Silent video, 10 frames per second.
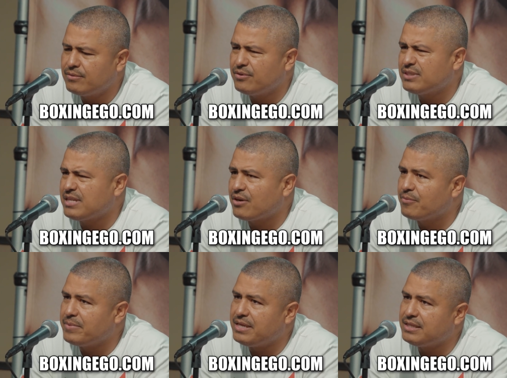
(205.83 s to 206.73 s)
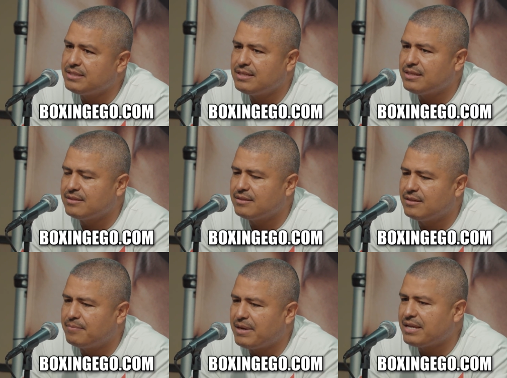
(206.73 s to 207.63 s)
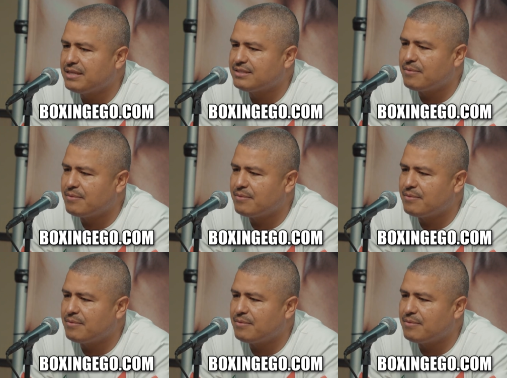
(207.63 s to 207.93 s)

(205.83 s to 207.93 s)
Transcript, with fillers: You know, it's not going to be easy. And Mikey